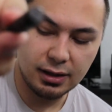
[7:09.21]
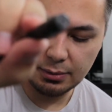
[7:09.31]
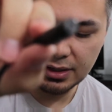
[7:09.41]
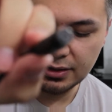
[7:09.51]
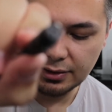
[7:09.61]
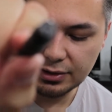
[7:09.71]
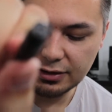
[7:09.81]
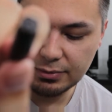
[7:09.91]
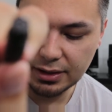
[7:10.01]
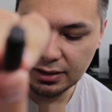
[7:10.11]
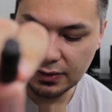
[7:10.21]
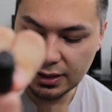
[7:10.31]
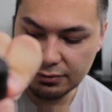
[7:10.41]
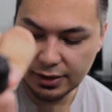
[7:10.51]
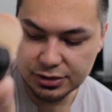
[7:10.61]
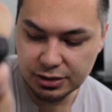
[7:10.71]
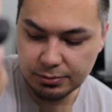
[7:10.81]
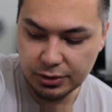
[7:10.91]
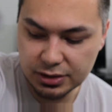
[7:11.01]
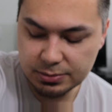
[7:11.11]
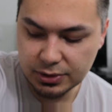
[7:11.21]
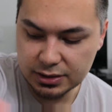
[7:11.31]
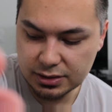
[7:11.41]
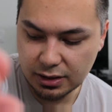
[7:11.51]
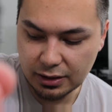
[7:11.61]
I mean, that would give me a lot of extra bonus points,